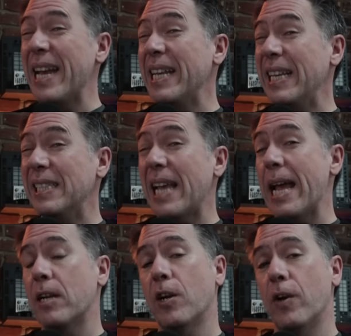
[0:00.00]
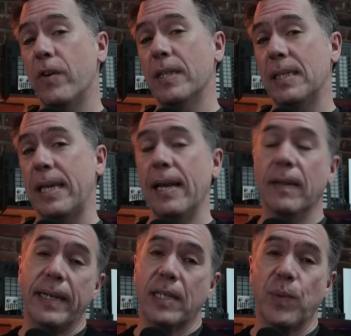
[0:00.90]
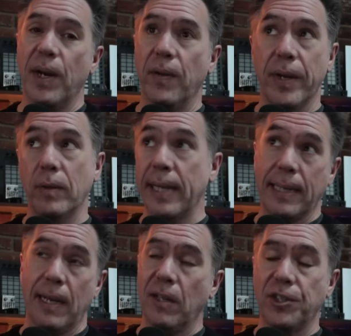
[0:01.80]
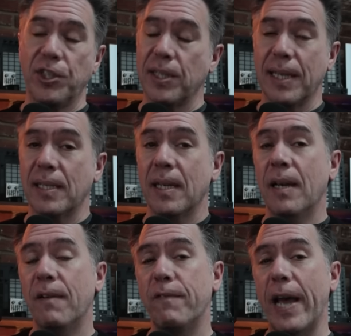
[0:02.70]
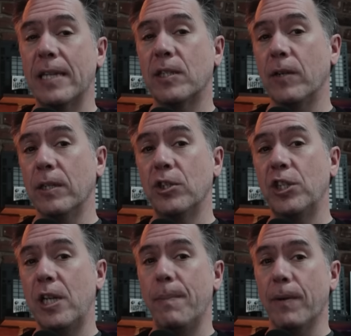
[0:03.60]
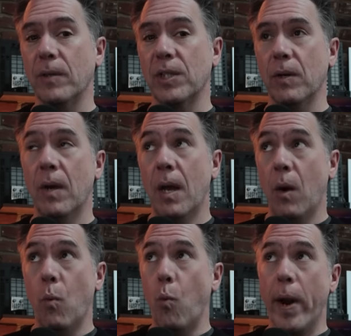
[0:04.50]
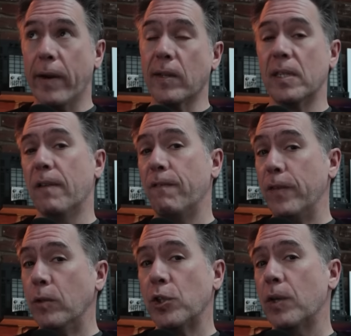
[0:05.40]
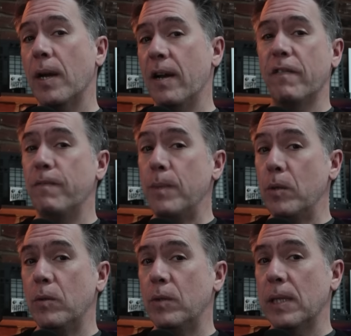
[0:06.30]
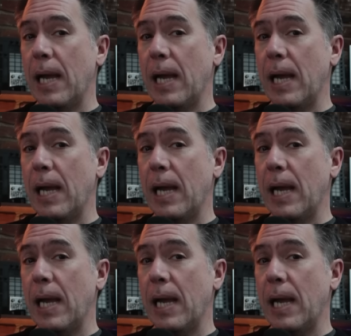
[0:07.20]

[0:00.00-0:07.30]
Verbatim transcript: that is at current scale. And as we all know, technology just gets faster and cheaper. So where does the future of Muse